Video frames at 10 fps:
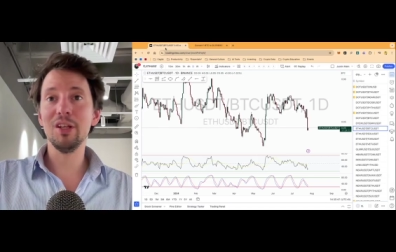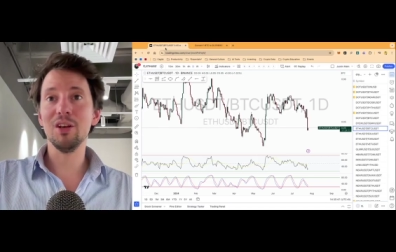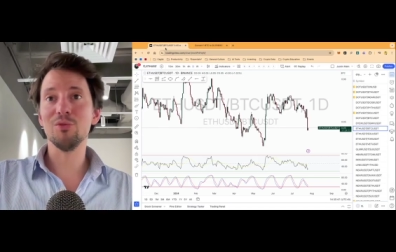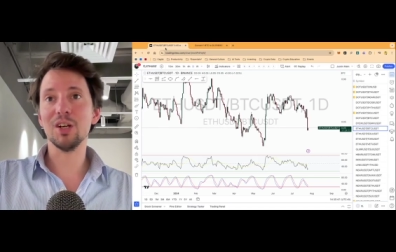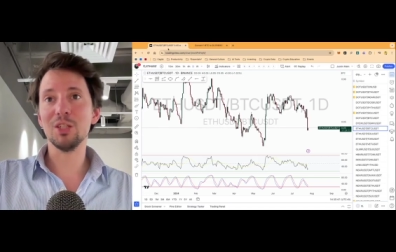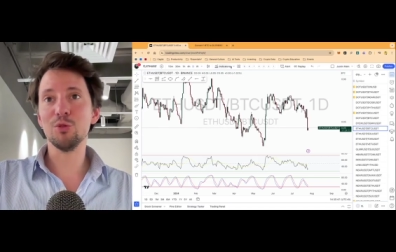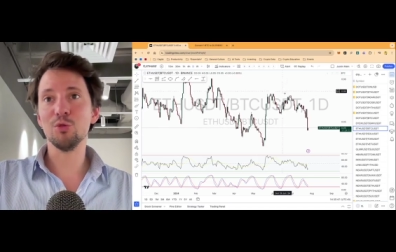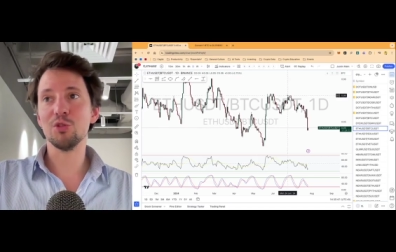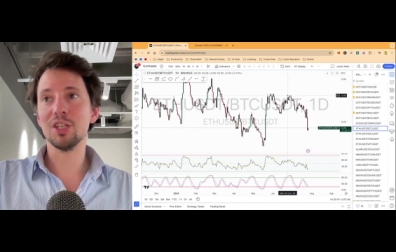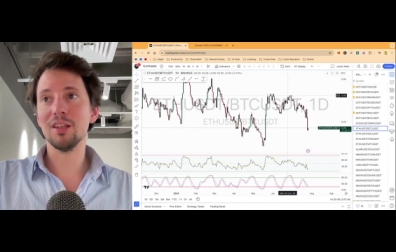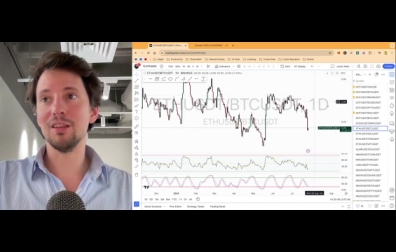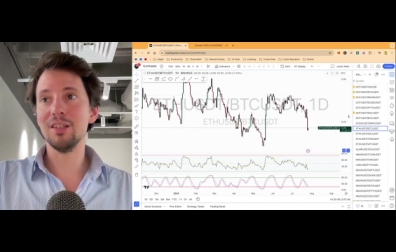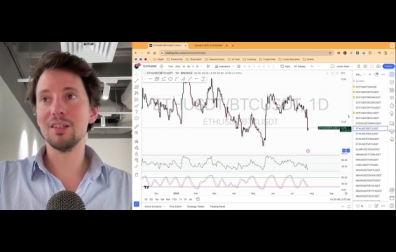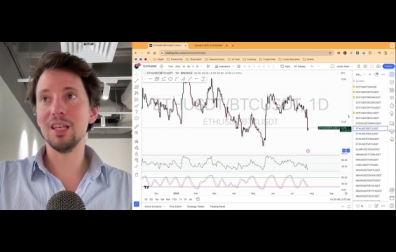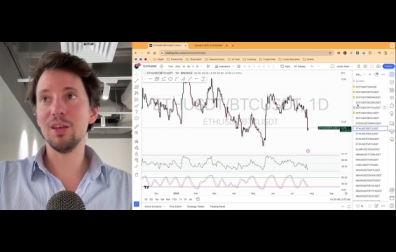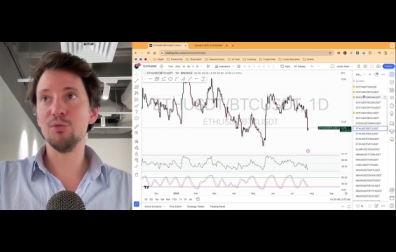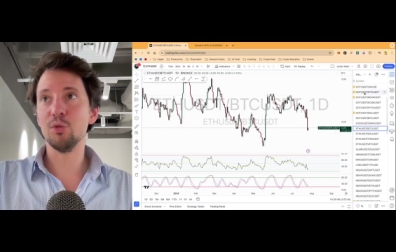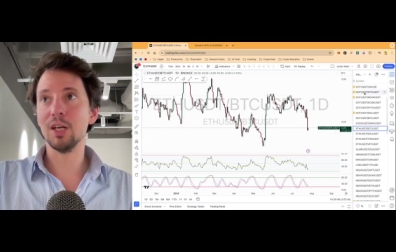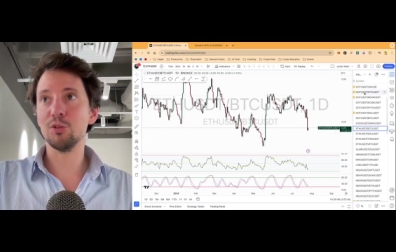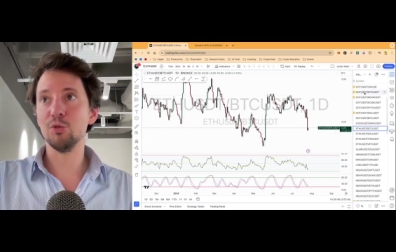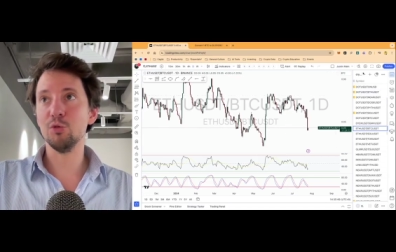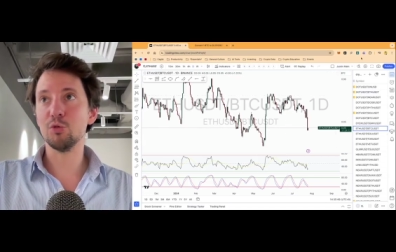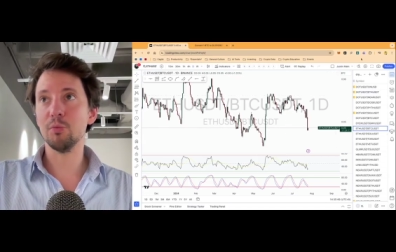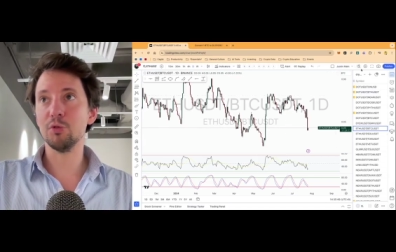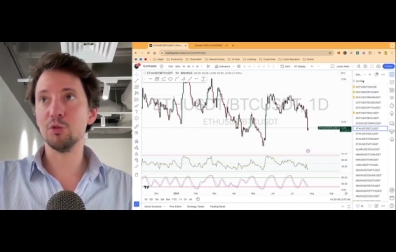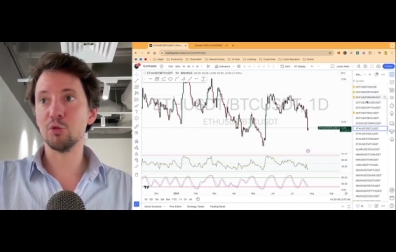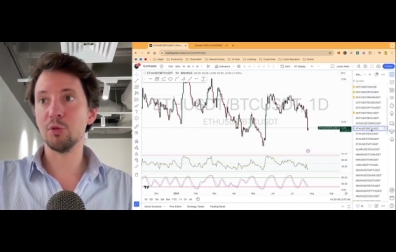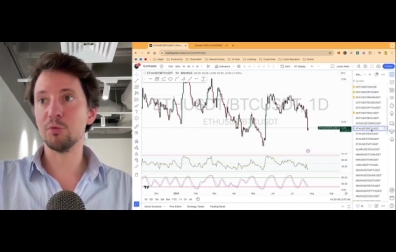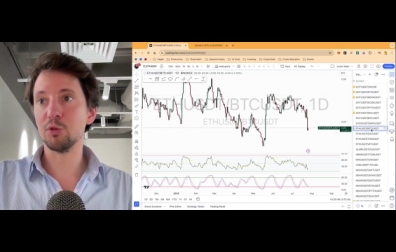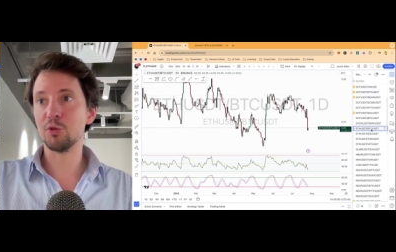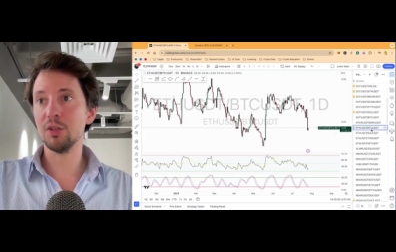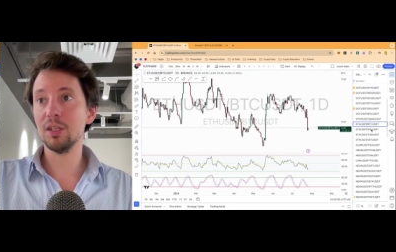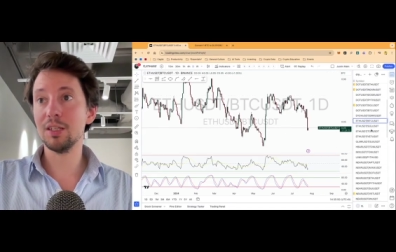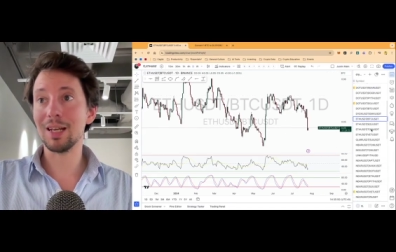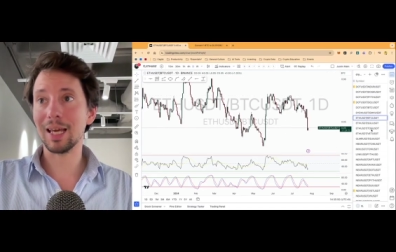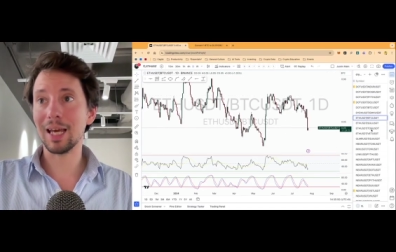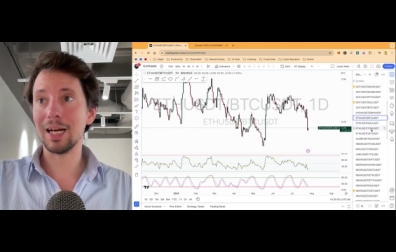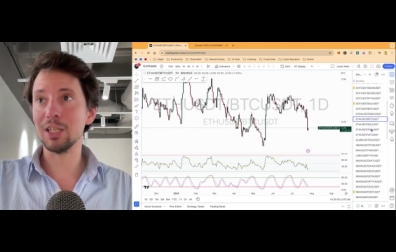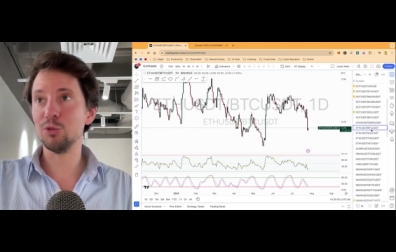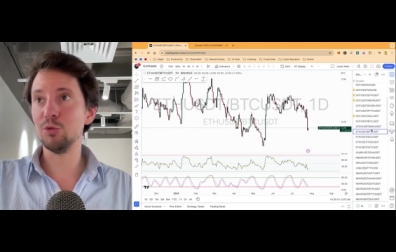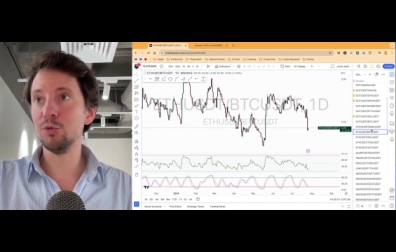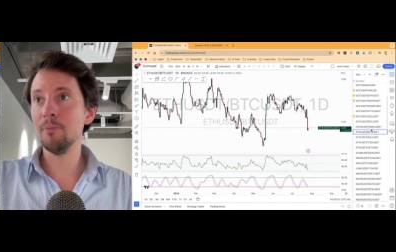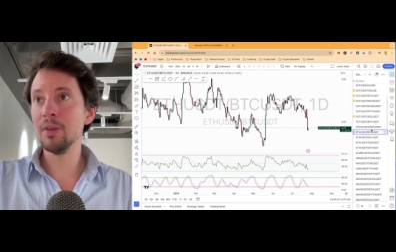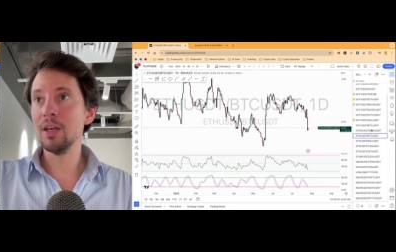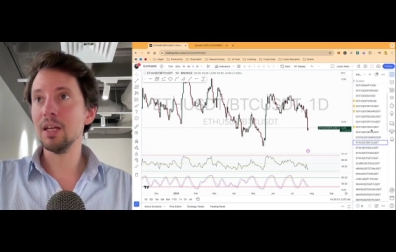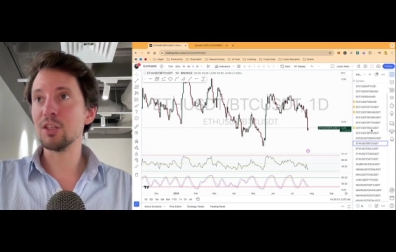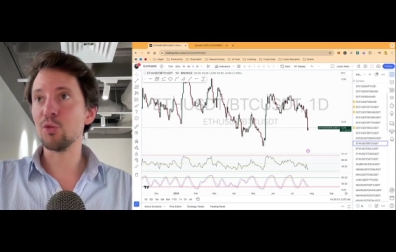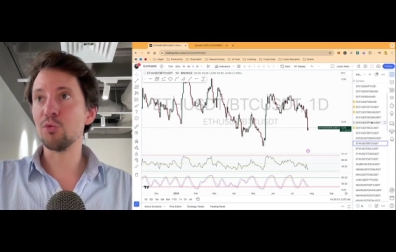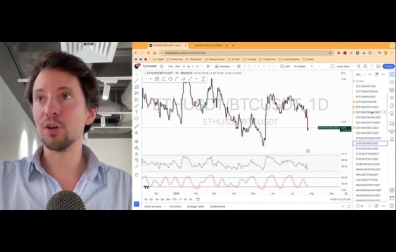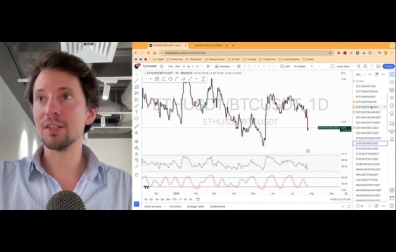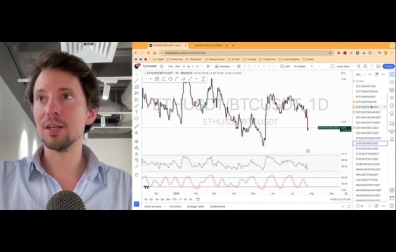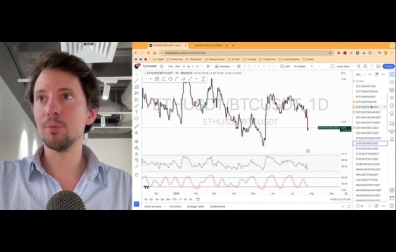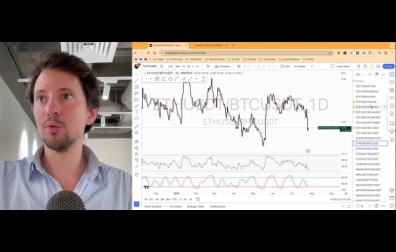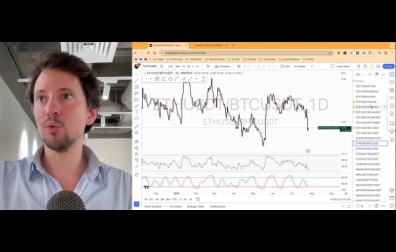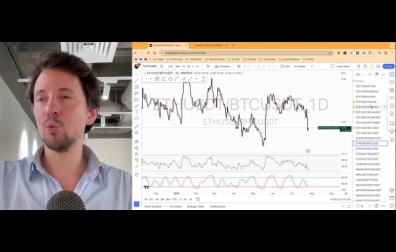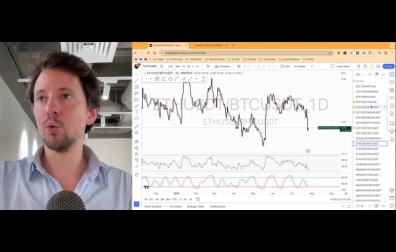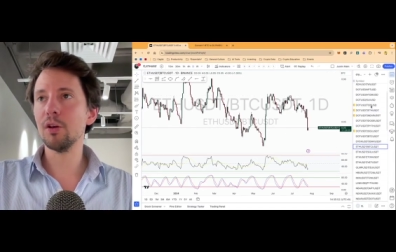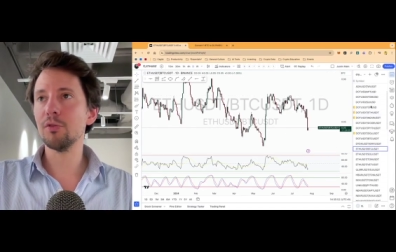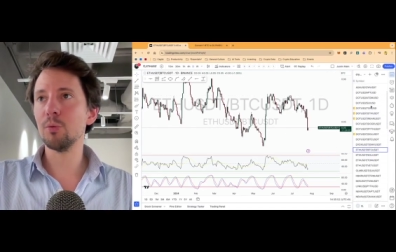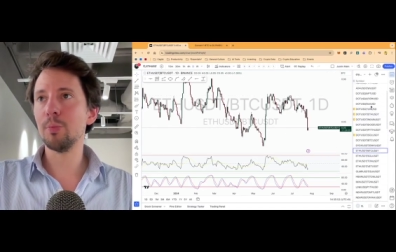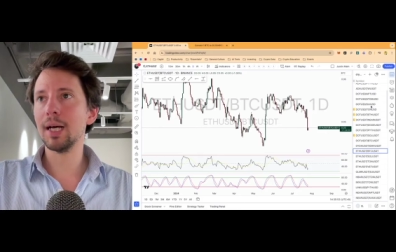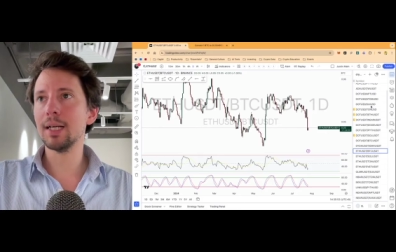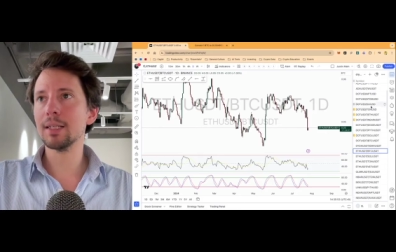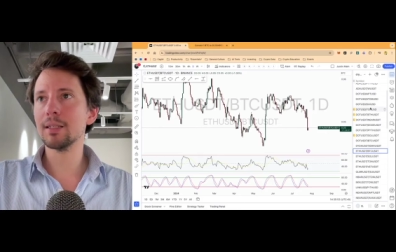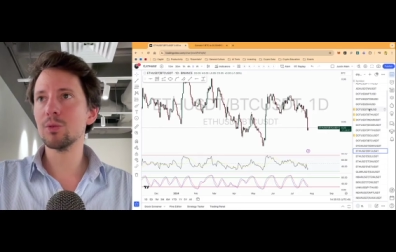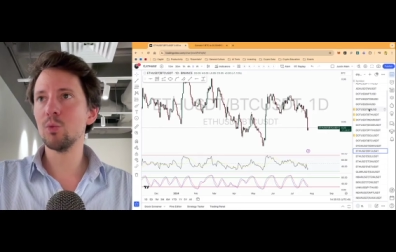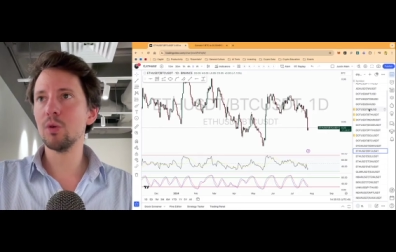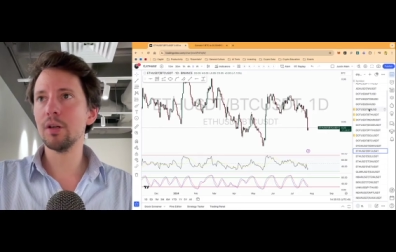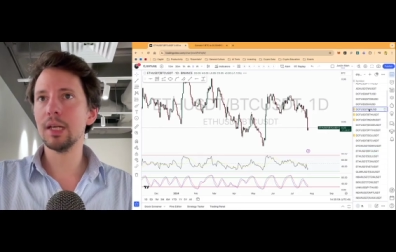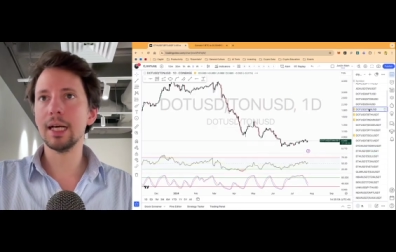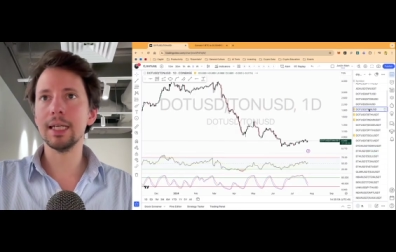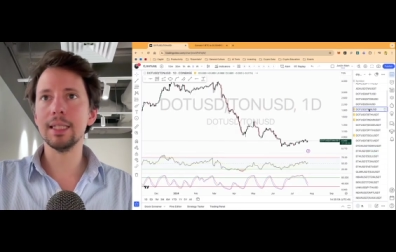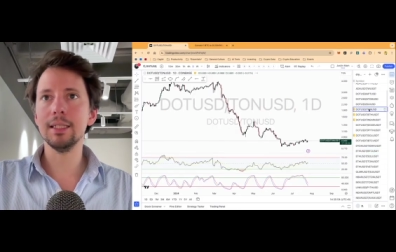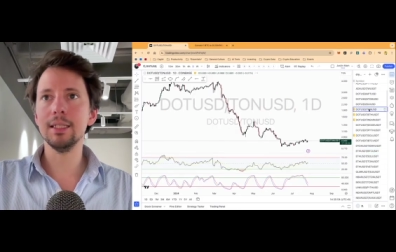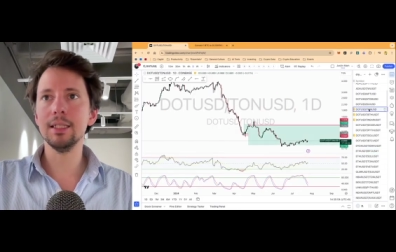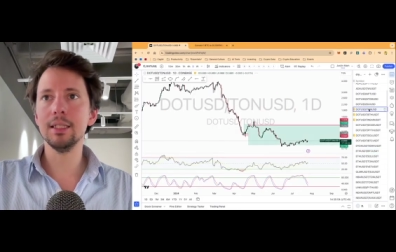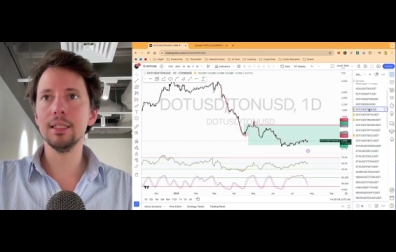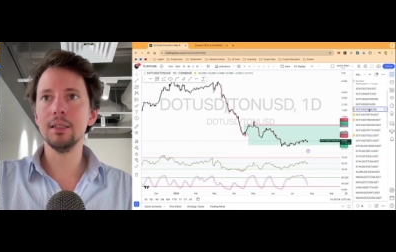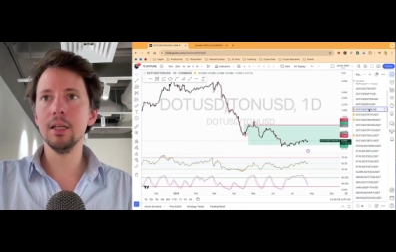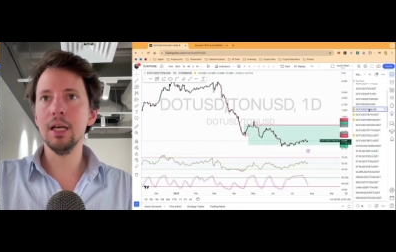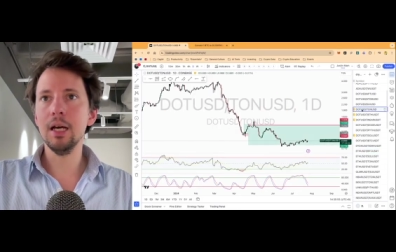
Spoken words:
invite you to check this if you like to do crypto to crypto trades like I do. And so, for example, one of the past one I did,